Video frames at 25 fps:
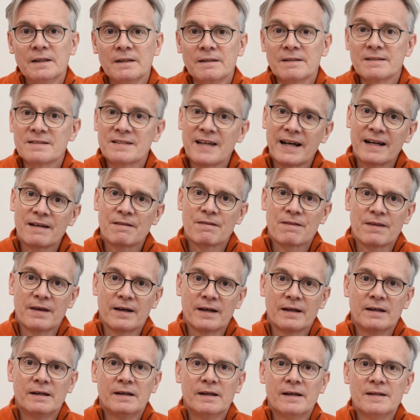The second
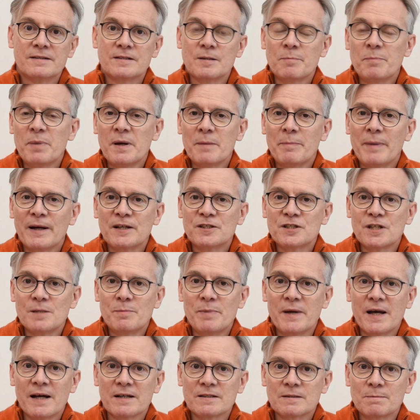thing is that PitPat
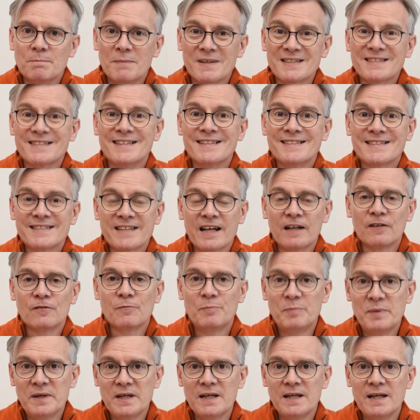GPS must
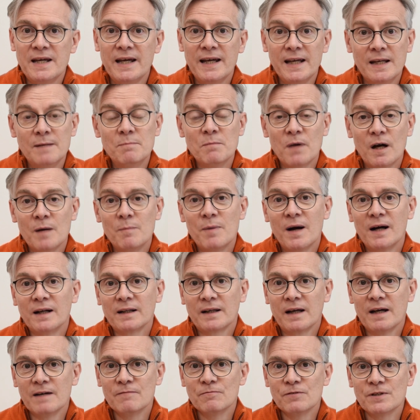itself be in mobile
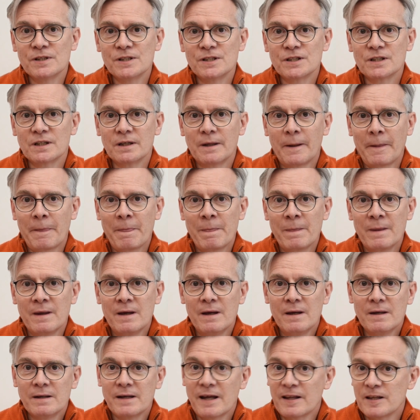coverage.
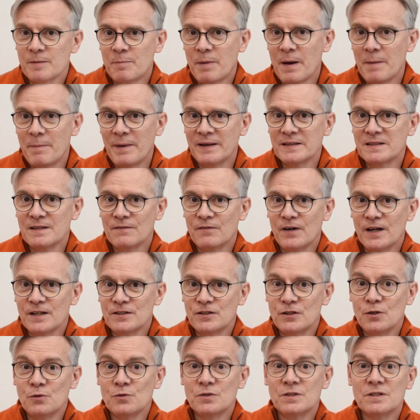Now, the PitPat
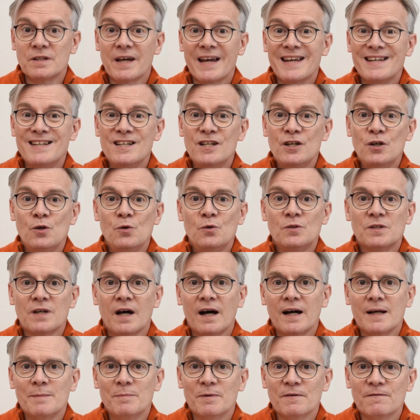device uses a new
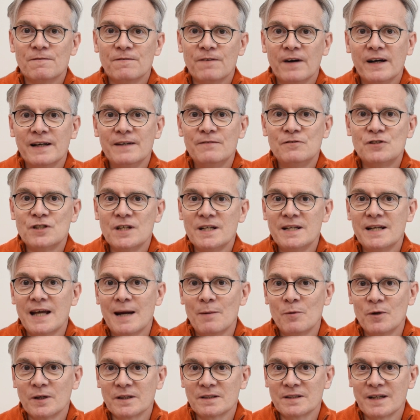type of 5G
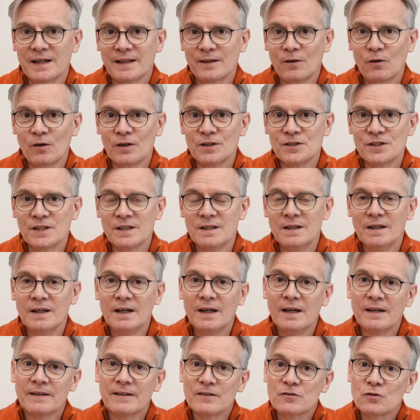network technology
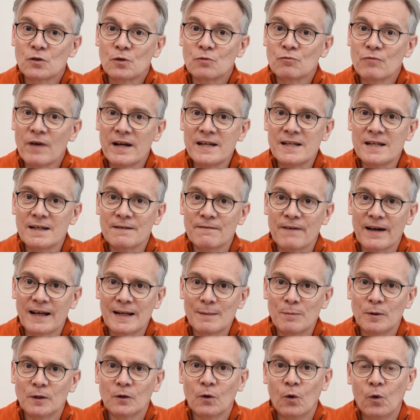that's already
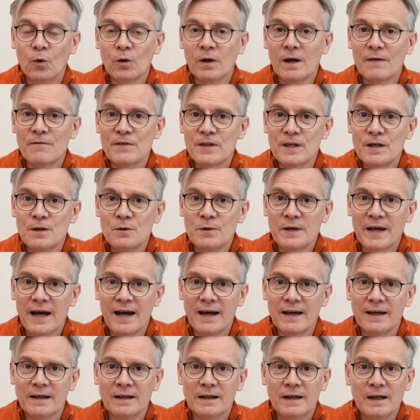available all over the
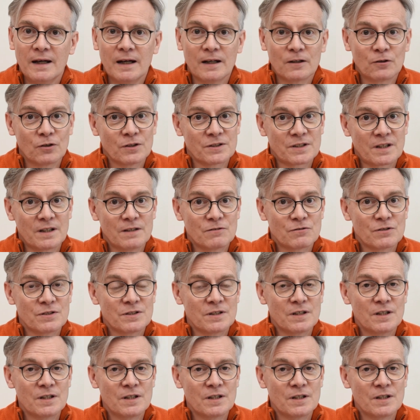UK, across countries